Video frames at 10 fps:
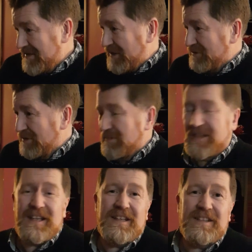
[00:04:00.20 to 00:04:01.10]
this room with
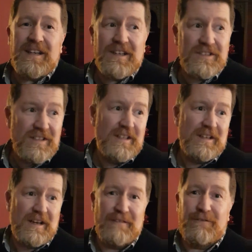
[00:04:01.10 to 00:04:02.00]
8 guitarists
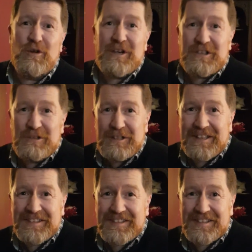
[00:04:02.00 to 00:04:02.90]
and 40
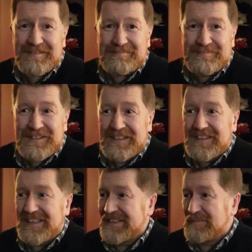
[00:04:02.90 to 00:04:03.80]
tourists.
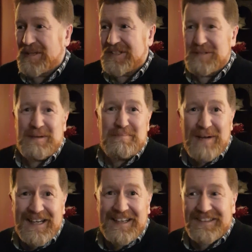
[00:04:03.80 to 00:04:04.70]
And the place has been
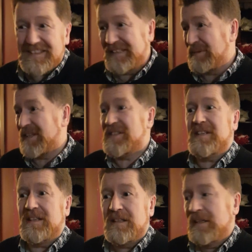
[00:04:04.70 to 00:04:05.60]
packed, and they've been
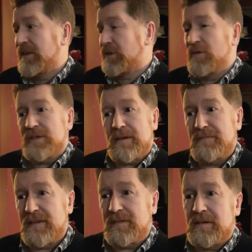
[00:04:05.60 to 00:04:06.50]
listening to songs that have
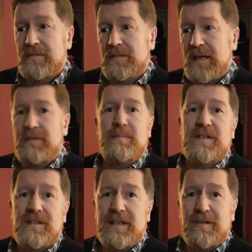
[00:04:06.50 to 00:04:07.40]
never ever been
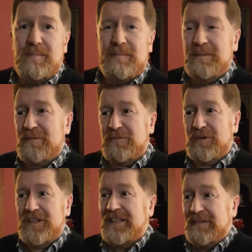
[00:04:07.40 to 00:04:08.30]
sang out in public
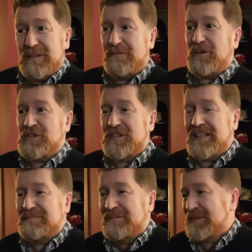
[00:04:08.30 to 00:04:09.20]
before for the first
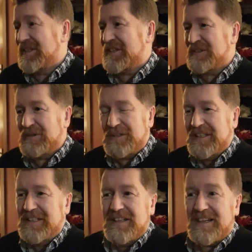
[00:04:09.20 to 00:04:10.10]
time, mistakes and all,
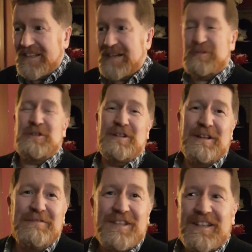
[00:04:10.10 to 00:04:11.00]
and they absolutely
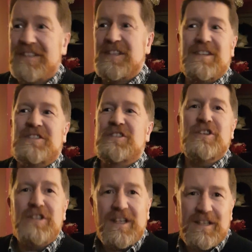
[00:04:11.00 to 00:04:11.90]
loved it. And they said this is a
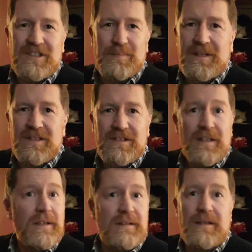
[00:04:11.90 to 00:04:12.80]
unique experience,
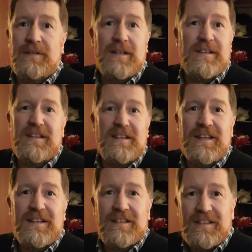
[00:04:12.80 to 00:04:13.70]
never had anything
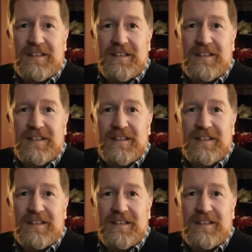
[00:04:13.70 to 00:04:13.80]
like it,